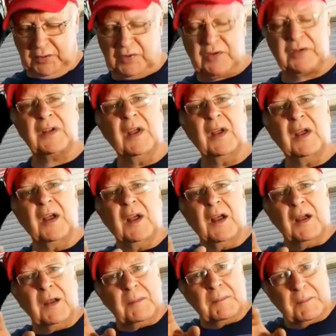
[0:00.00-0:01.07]
just
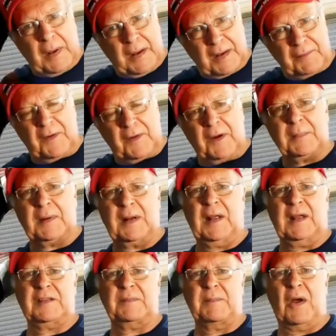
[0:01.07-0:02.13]
make a fiberglass